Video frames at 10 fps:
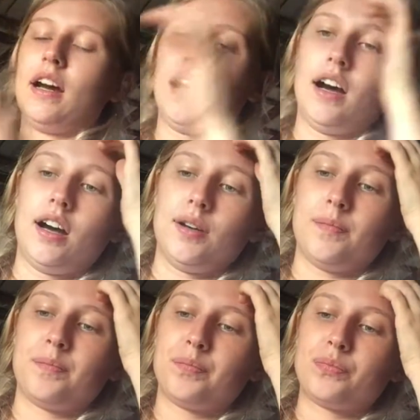
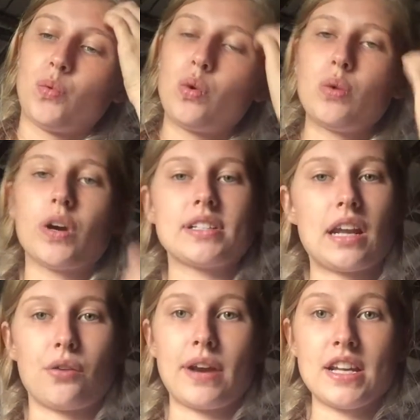um, we worked
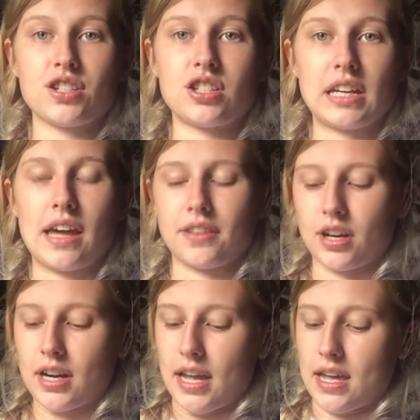at a ranch
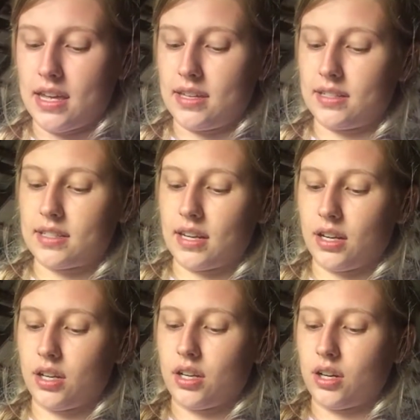together and
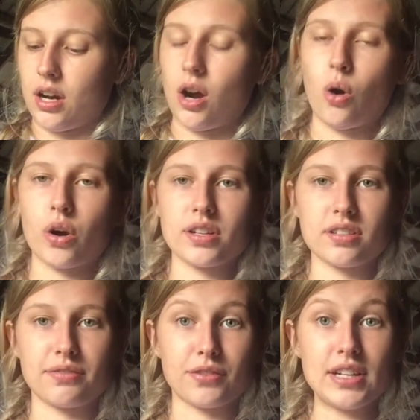a horse
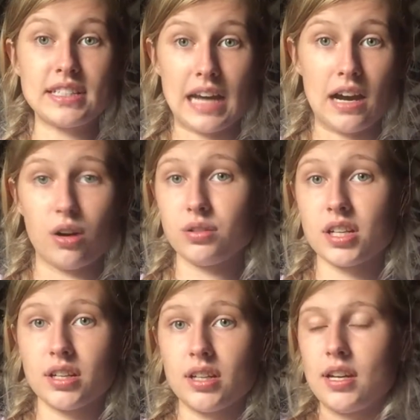freaked out
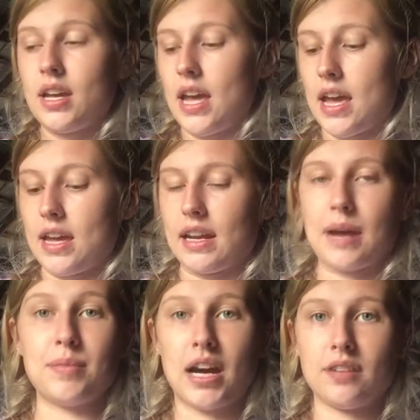and
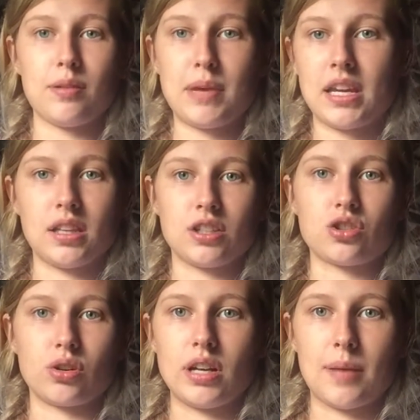I'm not even making this
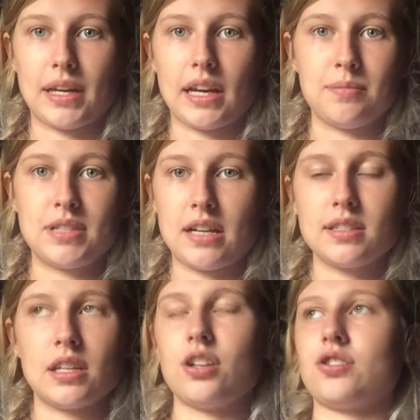story up. Like I'm
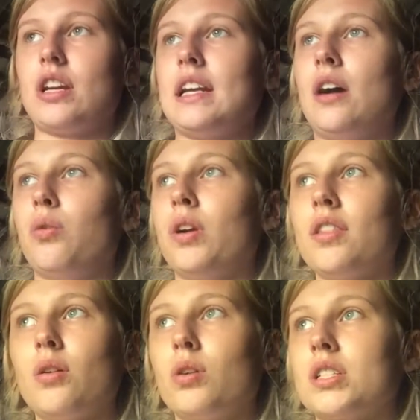dead serious right now. One
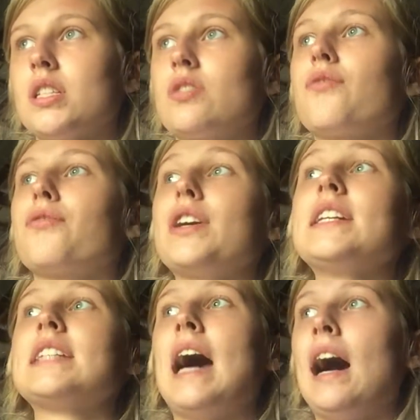of the horses
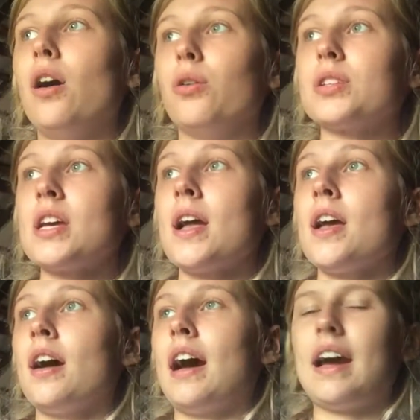freaked out
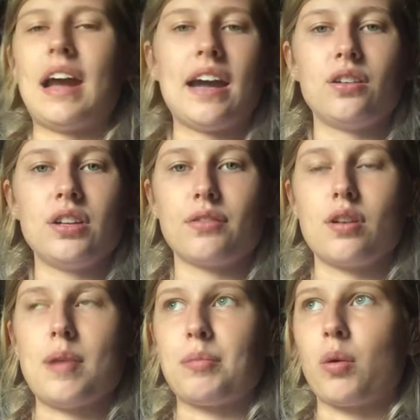and I don't even
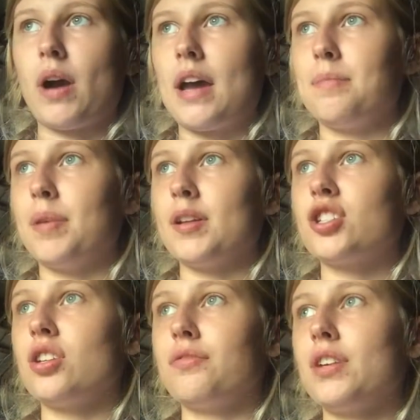remember why, but
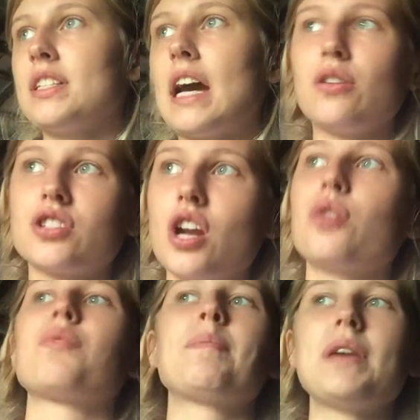she freaked out,
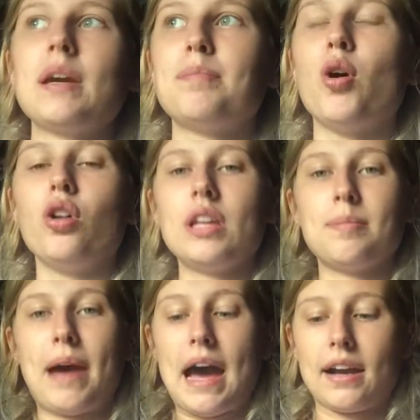started ripping and
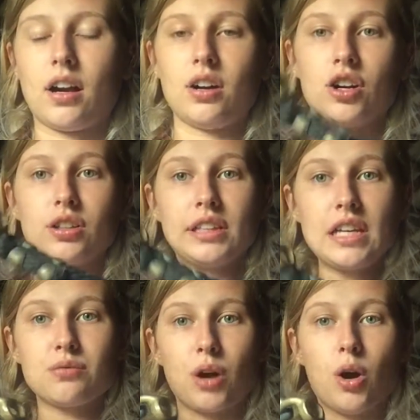pulling back on her
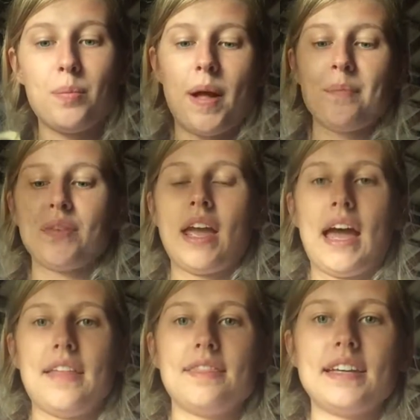lead rope,
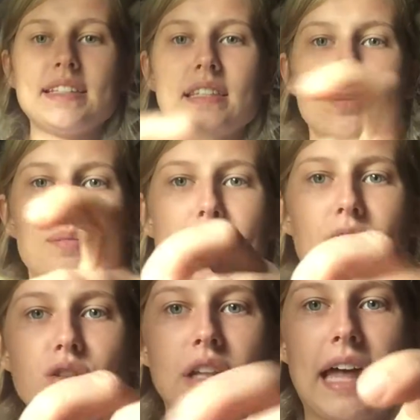and this little
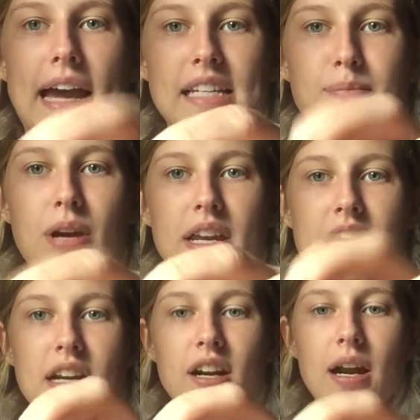metal clasp right
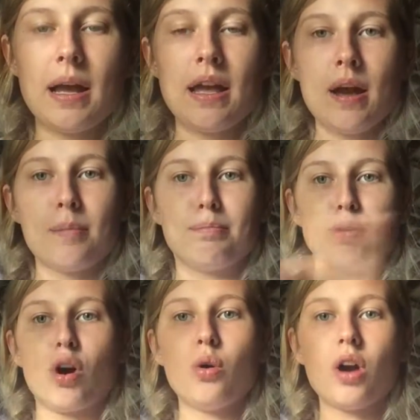here
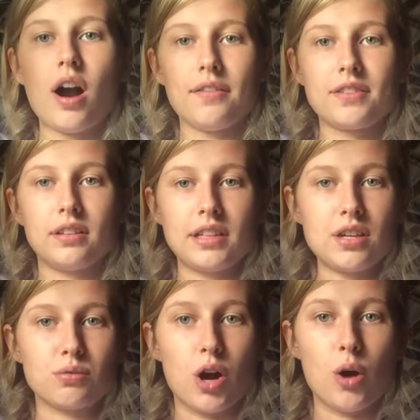broke off the
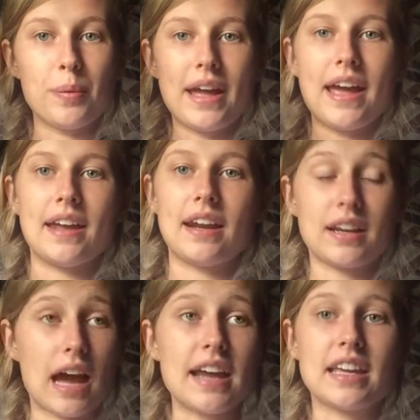lead rope, and
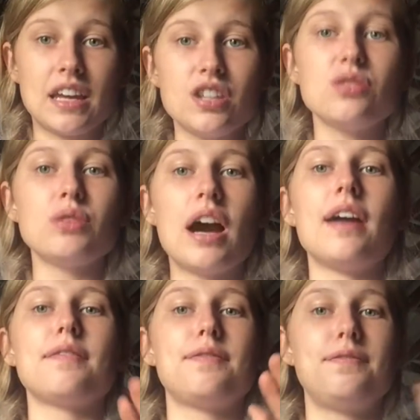I kid you
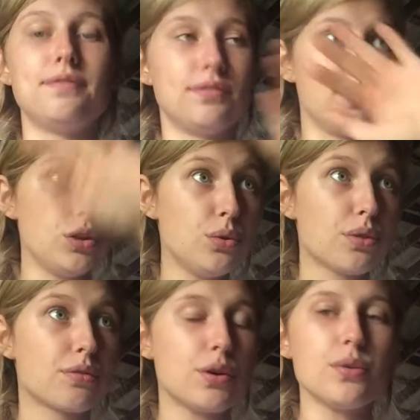not, flew
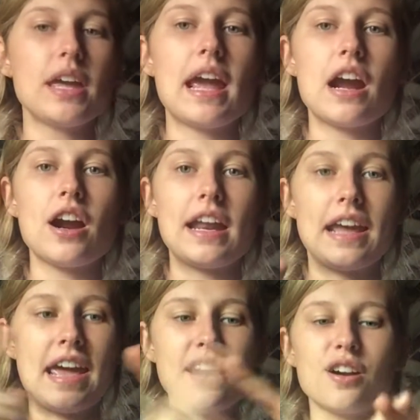through the air and
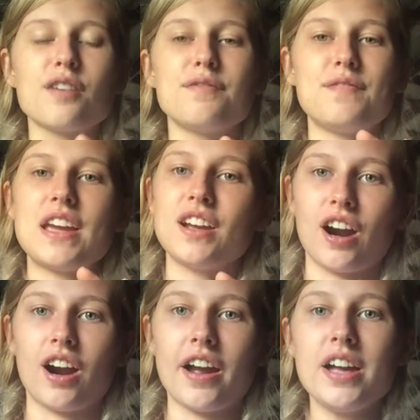hit her
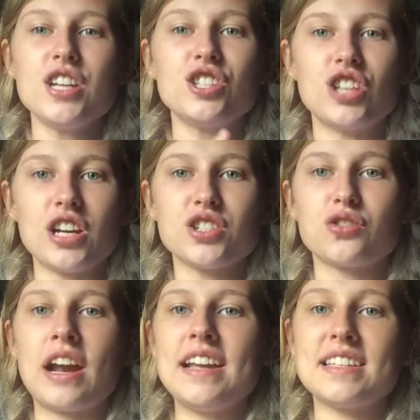finger just
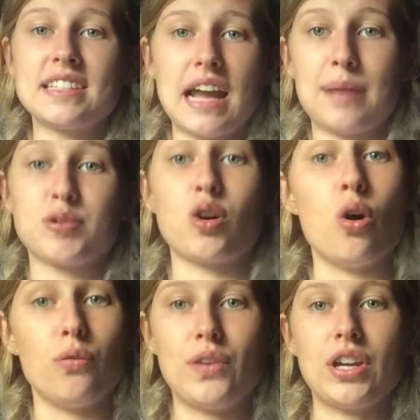right, snapped her
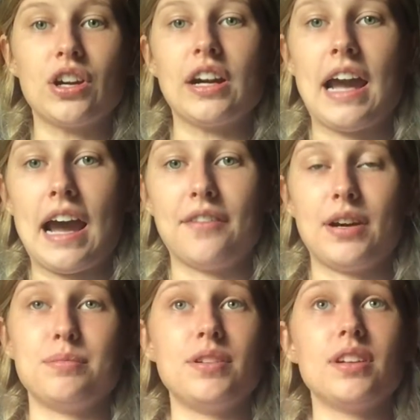whole finger in half.
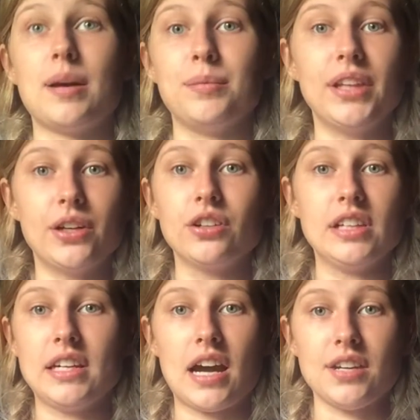I'm, I'm
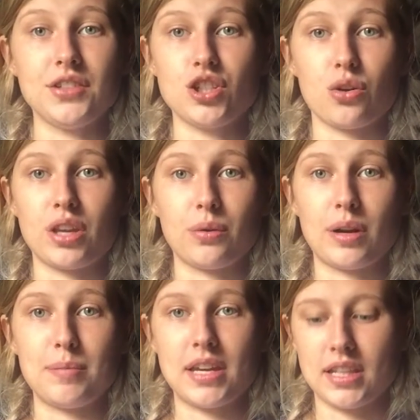literally not even joking when
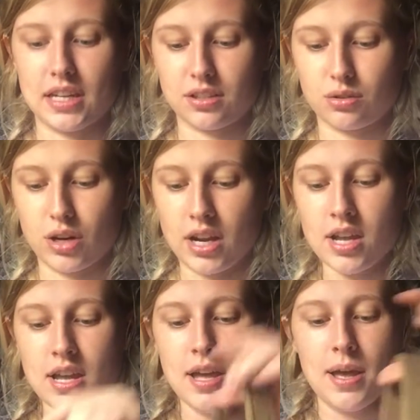I'm making that story
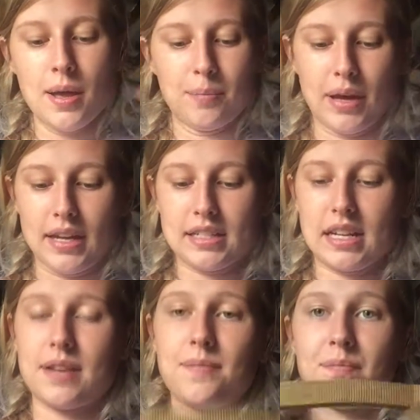but